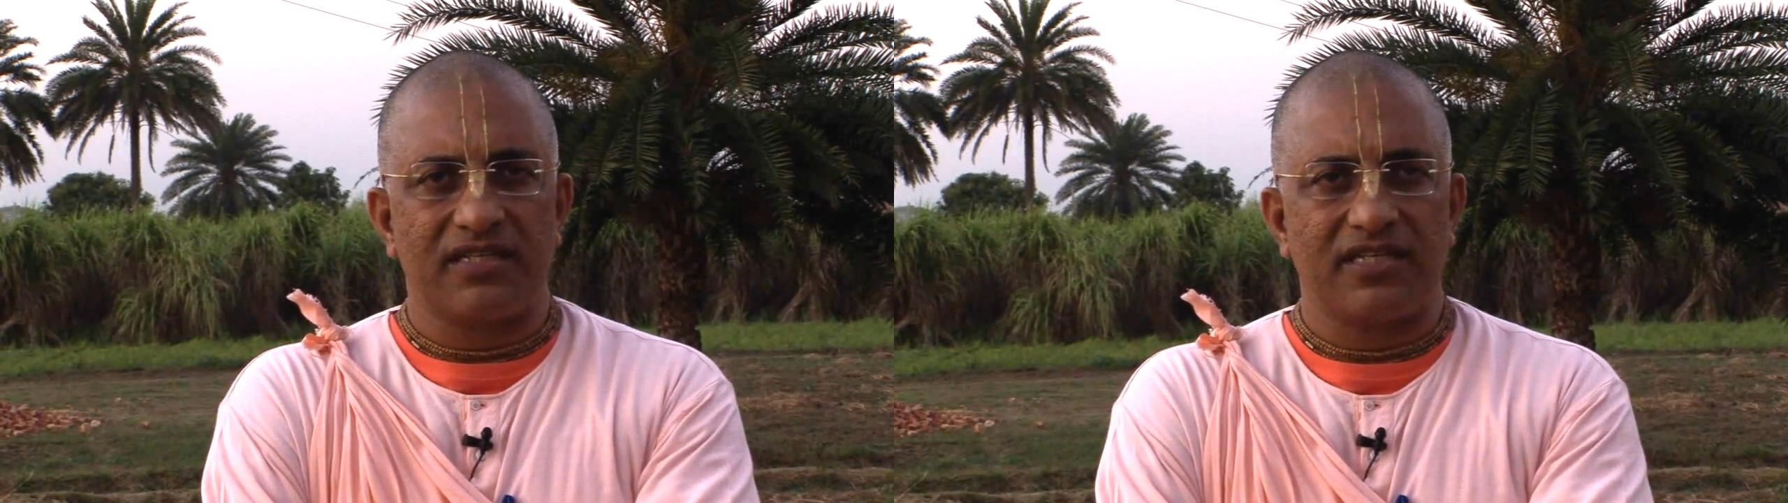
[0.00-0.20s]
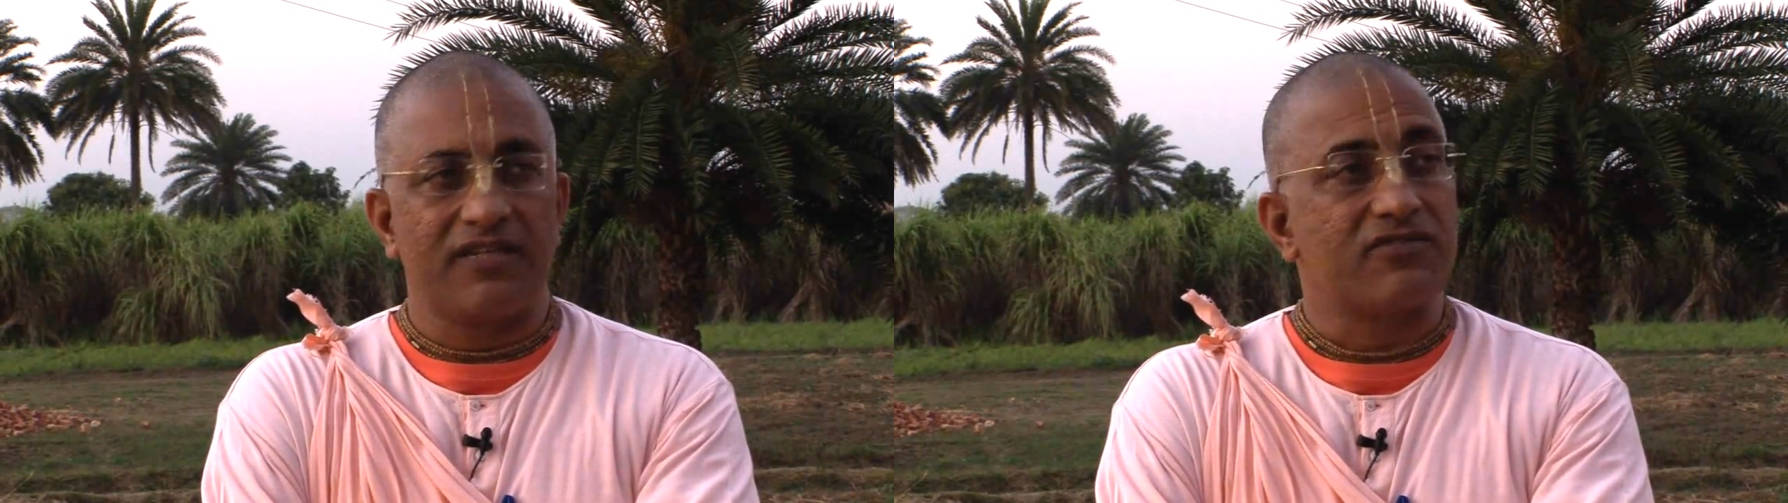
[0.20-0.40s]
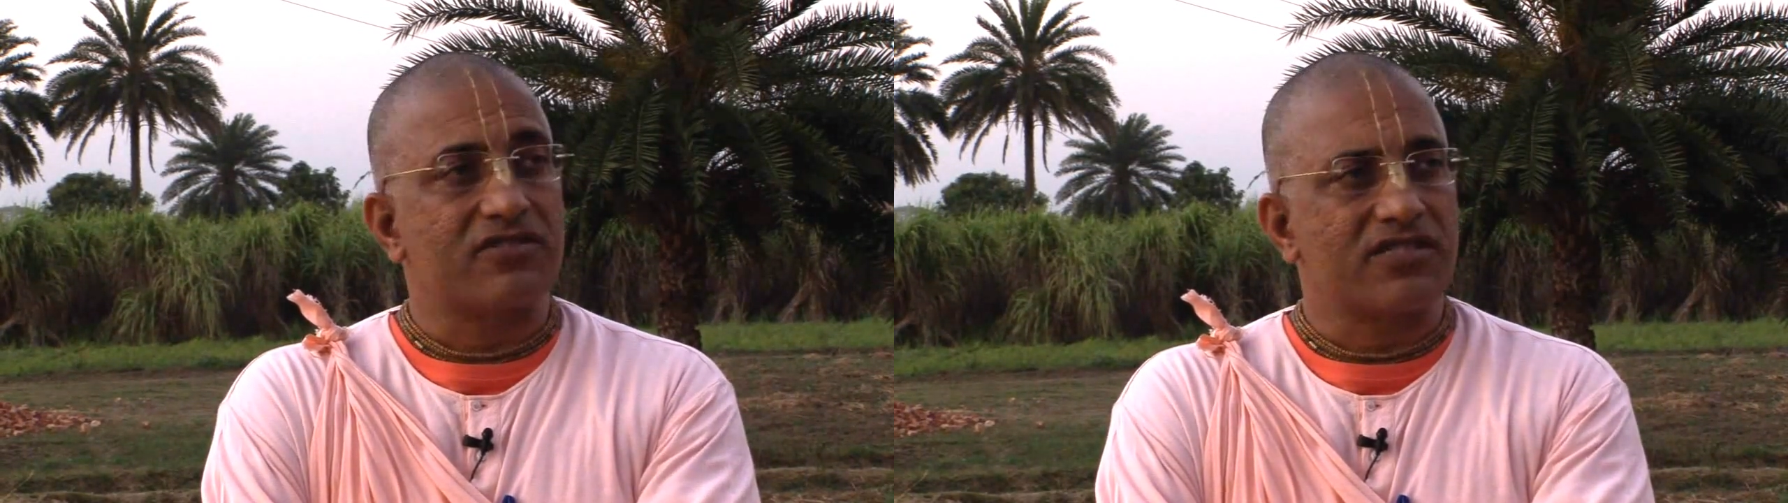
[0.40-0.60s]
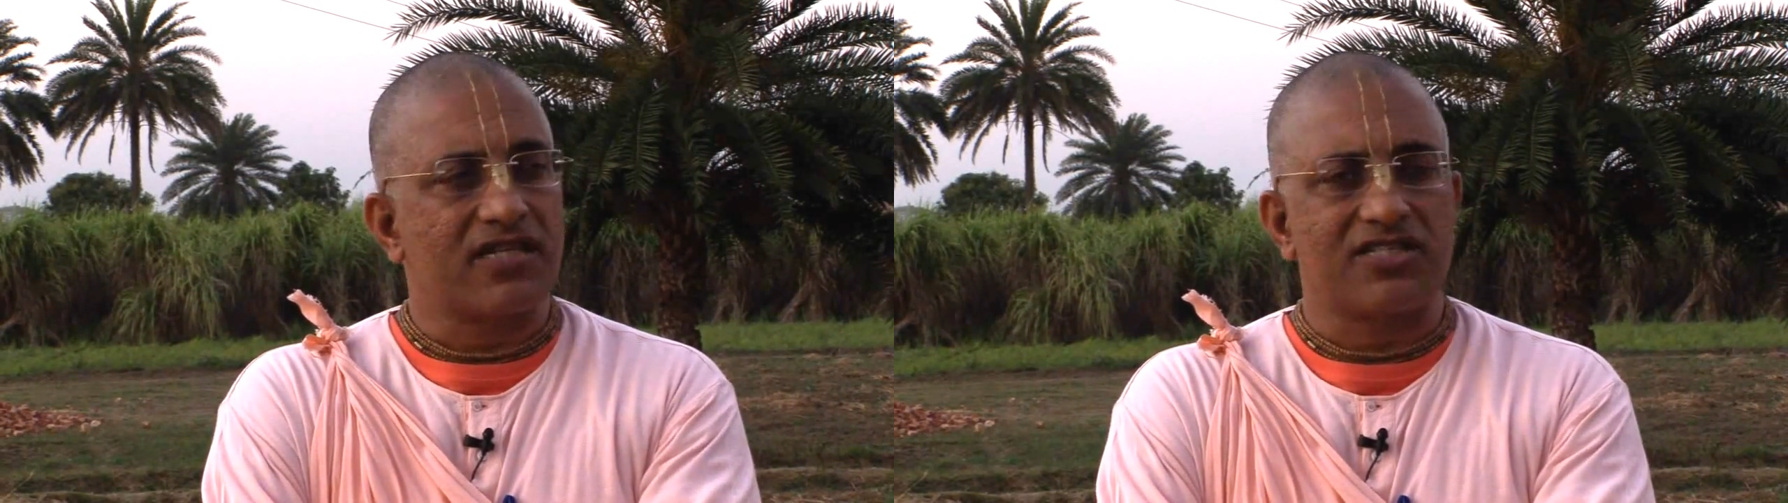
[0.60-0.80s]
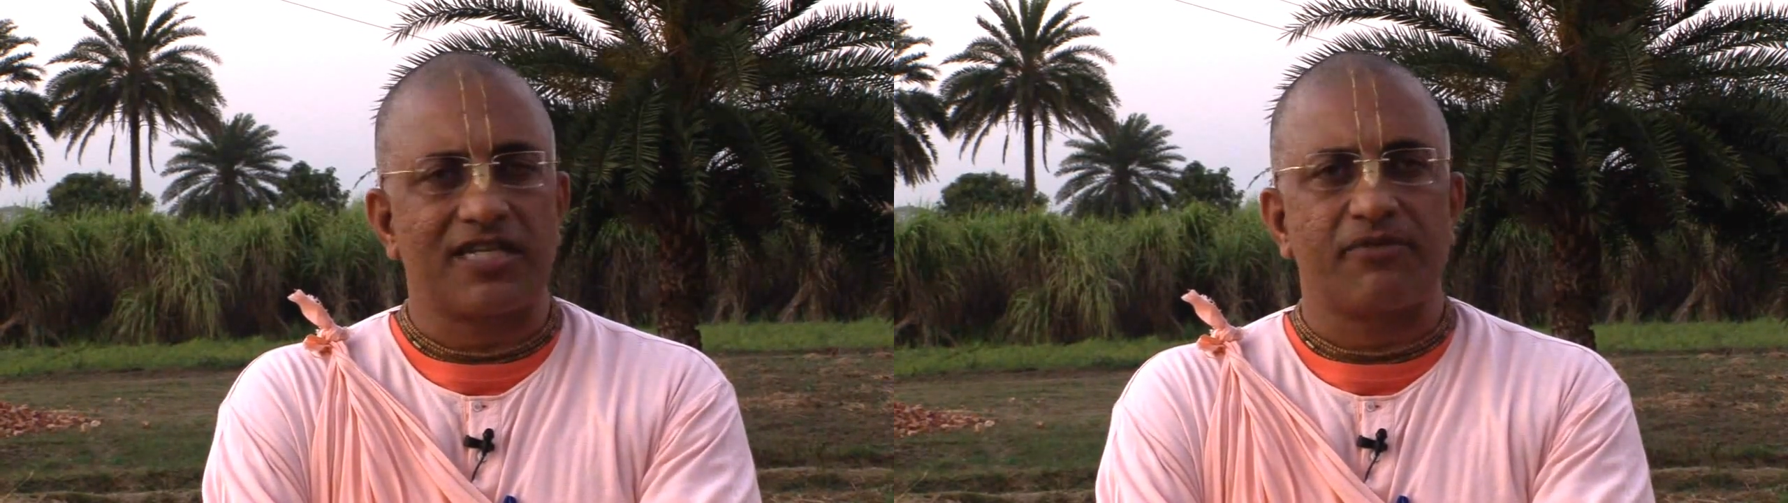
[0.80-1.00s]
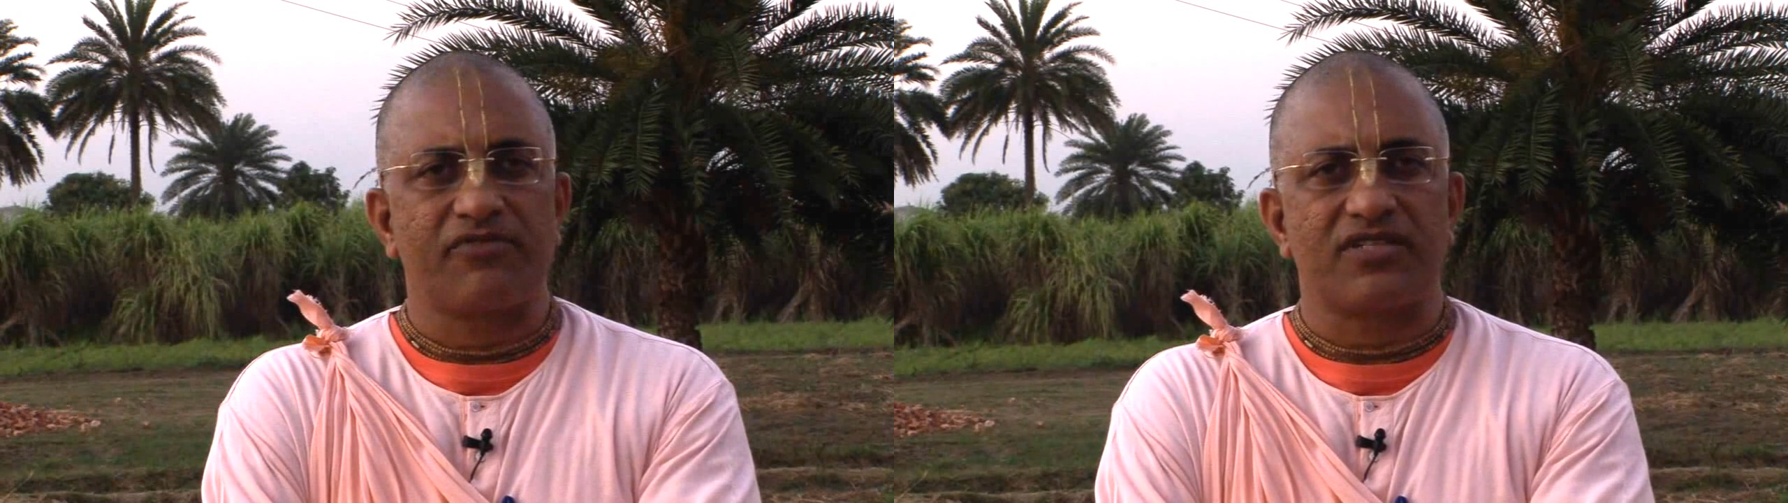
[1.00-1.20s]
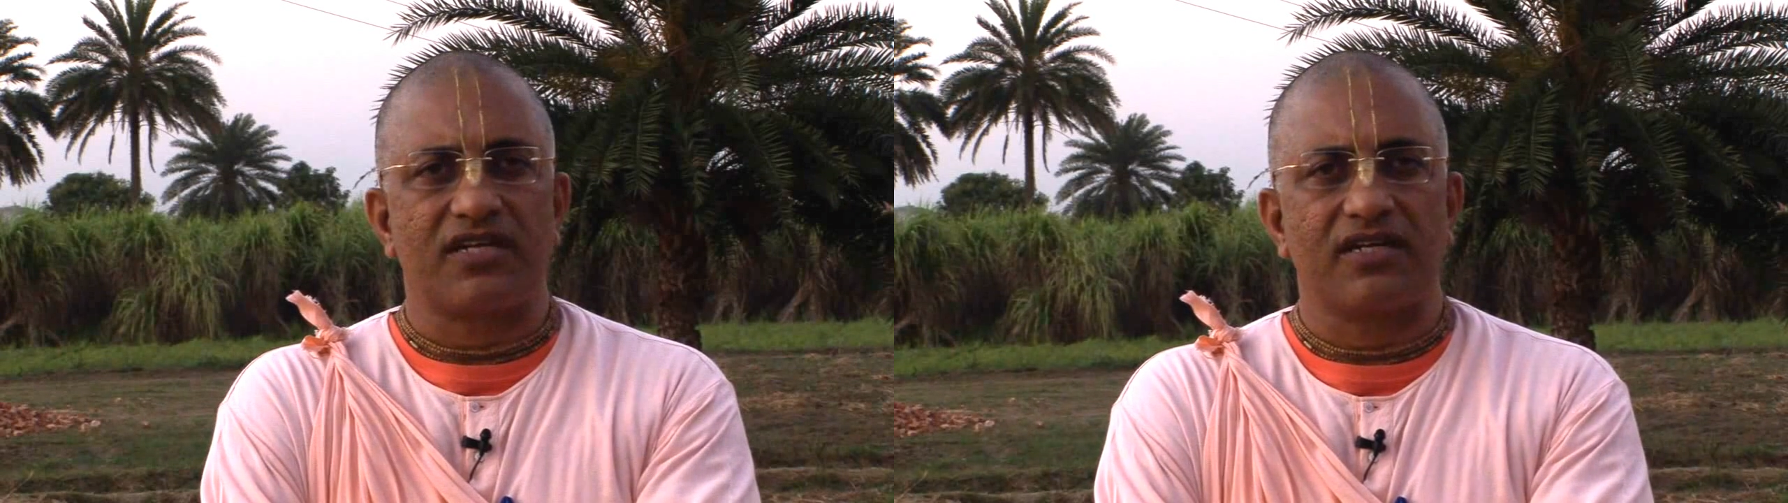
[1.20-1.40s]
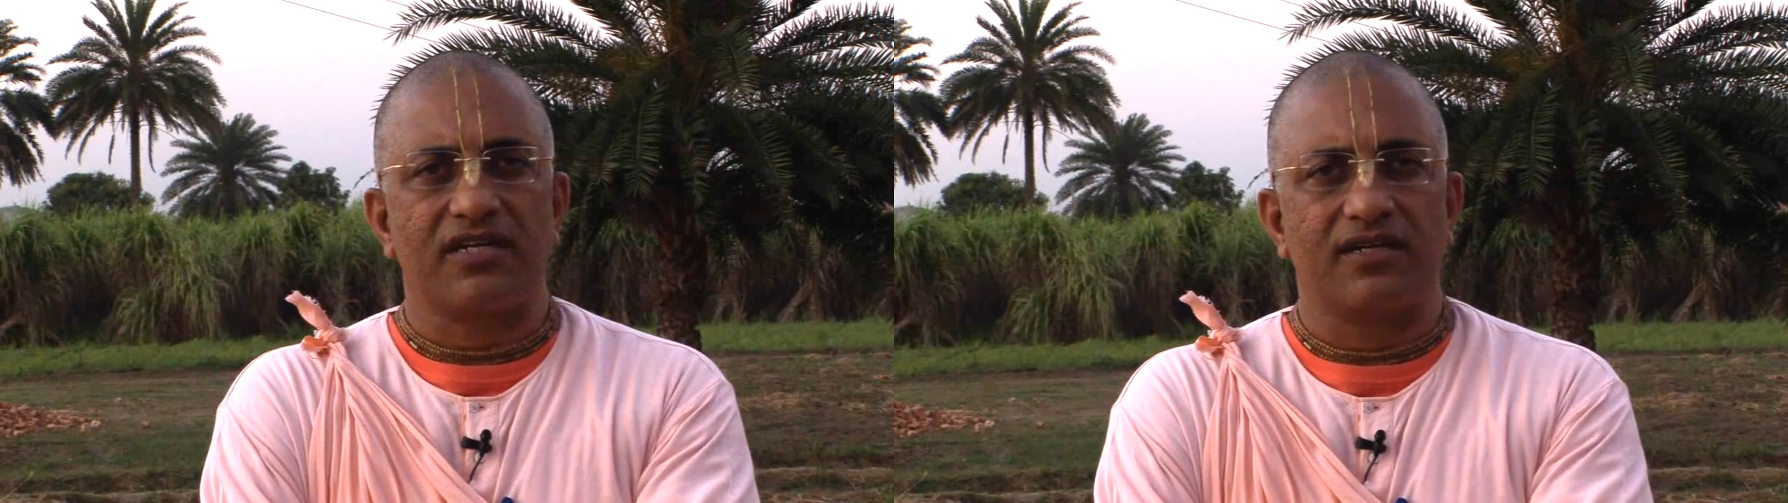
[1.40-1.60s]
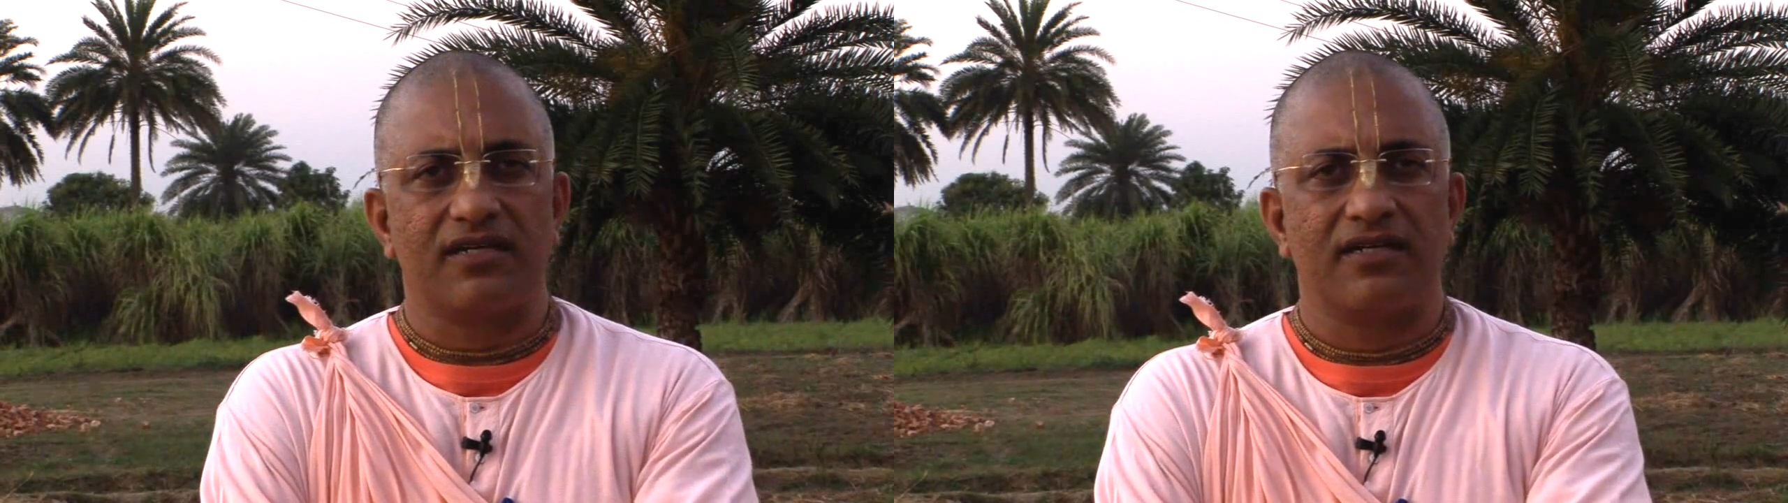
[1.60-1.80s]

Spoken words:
if such type of sangha